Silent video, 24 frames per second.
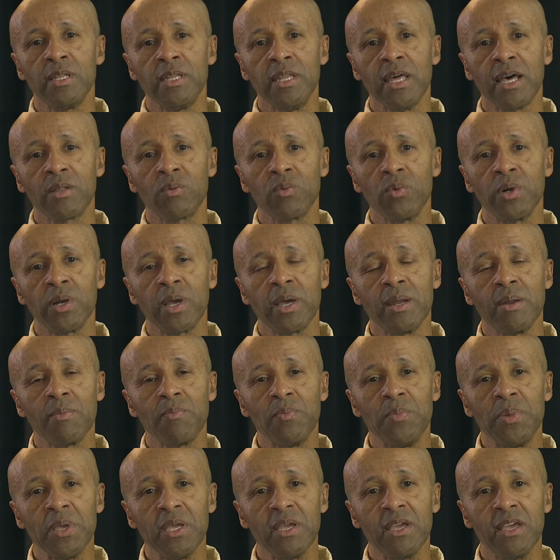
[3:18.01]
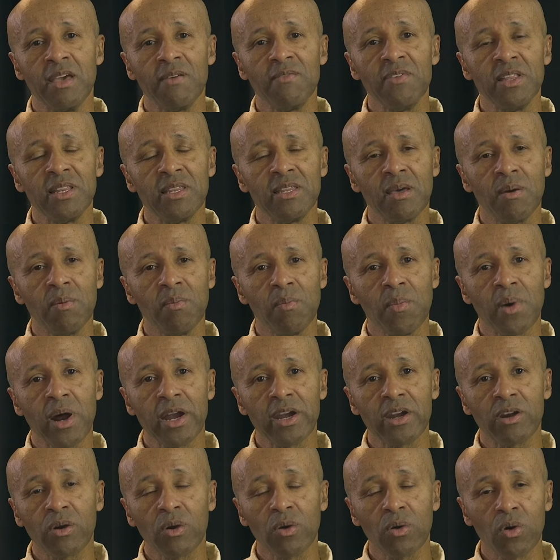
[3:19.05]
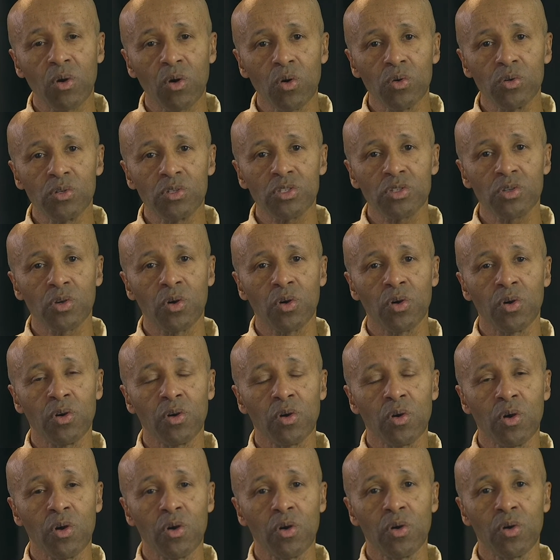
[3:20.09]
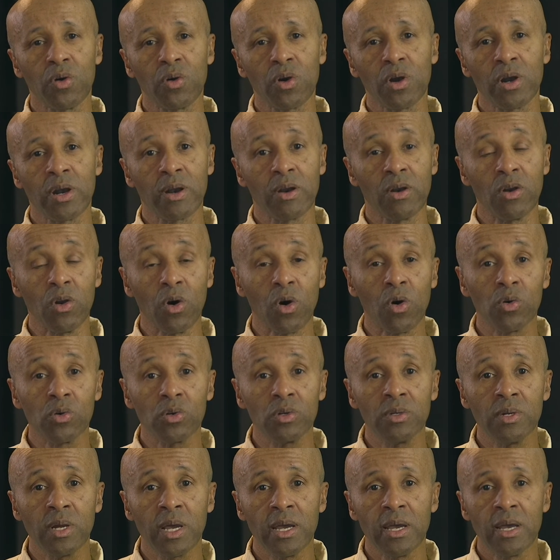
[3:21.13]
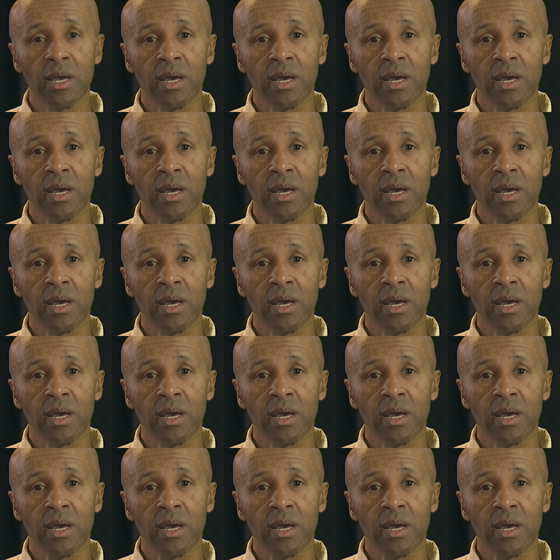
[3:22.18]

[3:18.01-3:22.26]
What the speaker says: that we're gonna be giving them micro loans or loan